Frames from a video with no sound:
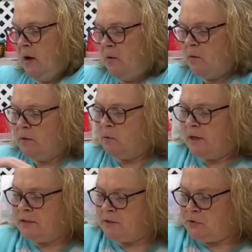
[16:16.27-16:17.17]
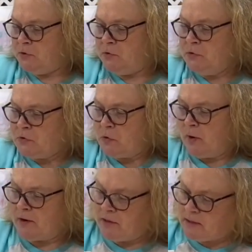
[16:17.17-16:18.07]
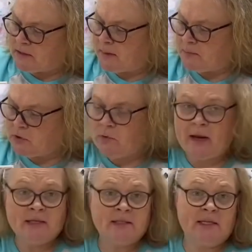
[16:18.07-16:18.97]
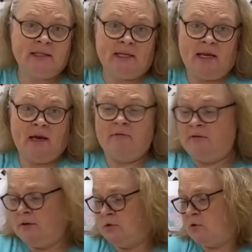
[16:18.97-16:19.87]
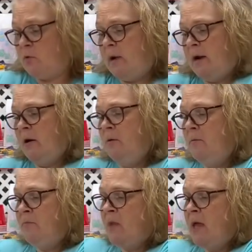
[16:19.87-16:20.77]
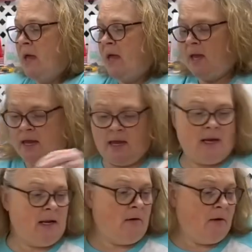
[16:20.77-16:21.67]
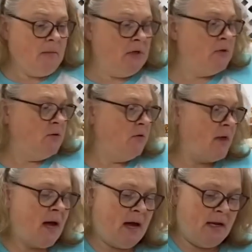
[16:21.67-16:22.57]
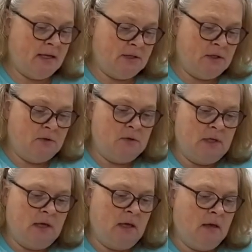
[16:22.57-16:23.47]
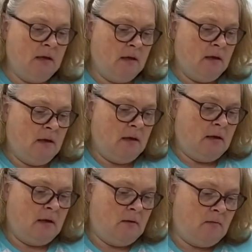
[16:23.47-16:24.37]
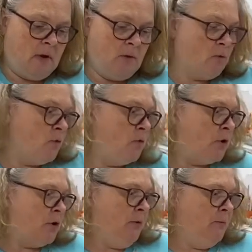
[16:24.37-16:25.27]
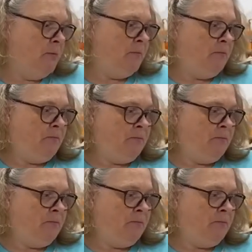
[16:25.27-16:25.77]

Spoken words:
Now we'll want to square this up to a 6.5-inch square. And how I'm going to do that is using my ruler.